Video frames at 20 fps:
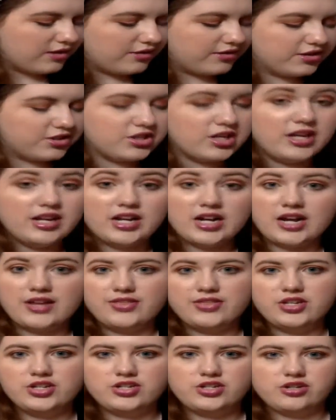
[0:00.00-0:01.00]
And then the shade I
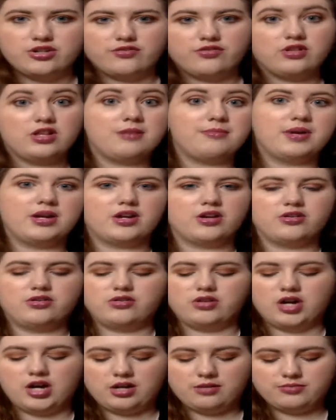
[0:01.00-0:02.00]
got this year for like my
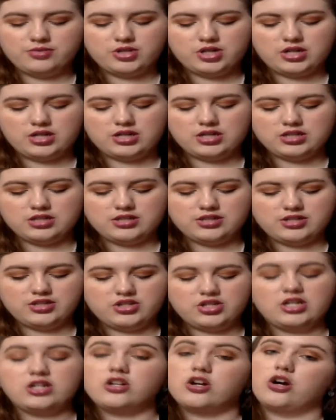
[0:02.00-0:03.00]
go-to autumn shade is
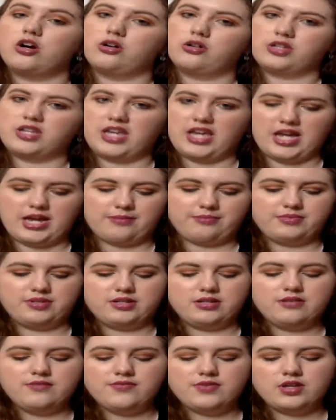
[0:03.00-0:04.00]
the shade called
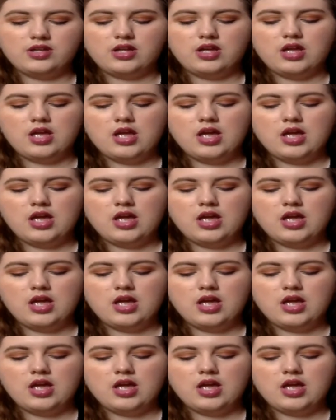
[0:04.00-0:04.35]
Captive.